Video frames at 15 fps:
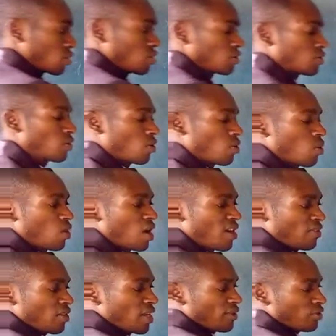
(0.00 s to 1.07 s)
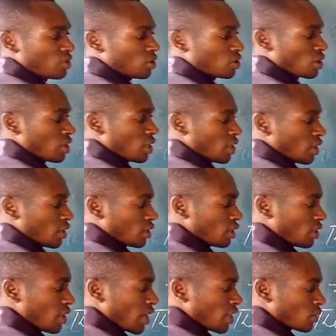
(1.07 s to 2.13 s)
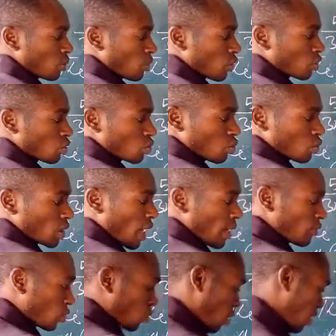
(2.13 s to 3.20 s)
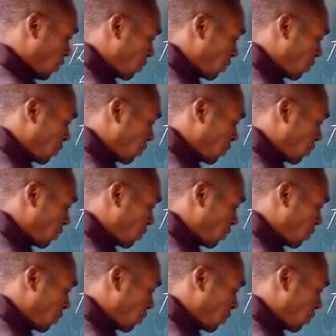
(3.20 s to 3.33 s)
this 4. What we have left is 3x plus 2 times 1